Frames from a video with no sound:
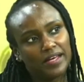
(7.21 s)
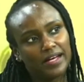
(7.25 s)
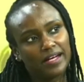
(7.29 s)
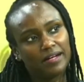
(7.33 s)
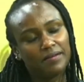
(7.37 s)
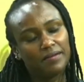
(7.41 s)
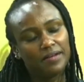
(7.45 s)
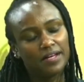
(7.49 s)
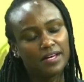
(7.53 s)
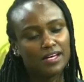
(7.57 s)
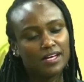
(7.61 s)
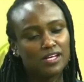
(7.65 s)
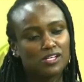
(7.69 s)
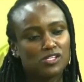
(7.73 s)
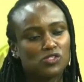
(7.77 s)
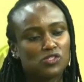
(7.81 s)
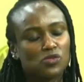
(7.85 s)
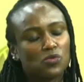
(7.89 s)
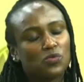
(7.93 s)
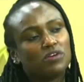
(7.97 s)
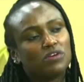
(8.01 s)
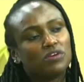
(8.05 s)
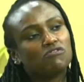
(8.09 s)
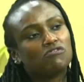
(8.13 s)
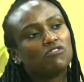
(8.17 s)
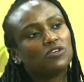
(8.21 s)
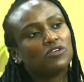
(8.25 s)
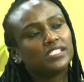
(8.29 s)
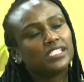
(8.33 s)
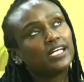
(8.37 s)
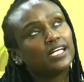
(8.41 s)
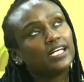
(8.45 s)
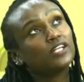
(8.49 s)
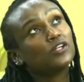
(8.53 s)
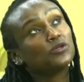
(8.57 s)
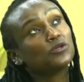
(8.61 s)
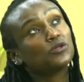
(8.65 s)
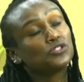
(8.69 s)
Yeah? So we
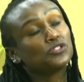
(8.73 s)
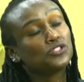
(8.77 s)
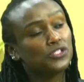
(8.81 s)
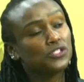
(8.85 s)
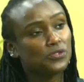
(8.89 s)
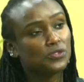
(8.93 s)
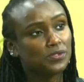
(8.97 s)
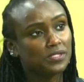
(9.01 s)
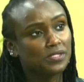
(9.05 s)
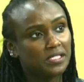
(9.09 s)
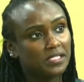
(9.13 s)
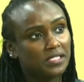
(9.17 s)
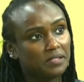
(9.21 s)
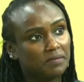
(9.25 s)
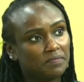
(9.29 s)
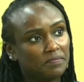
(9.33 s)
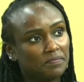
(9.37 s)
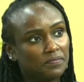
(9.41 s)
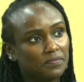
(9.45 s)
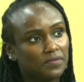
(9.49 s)
voted on Tuesday.